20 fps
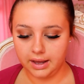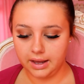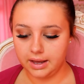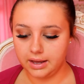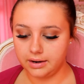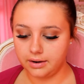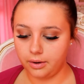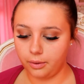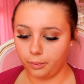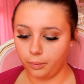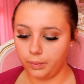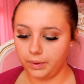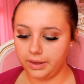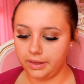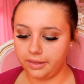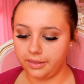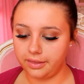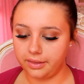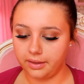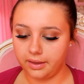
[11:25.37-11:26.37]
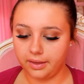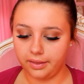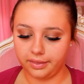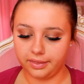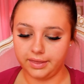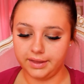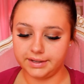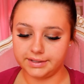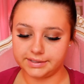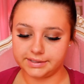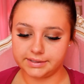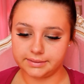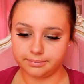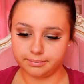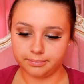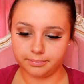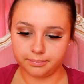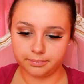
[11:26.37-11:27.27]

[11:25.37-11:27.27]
in with this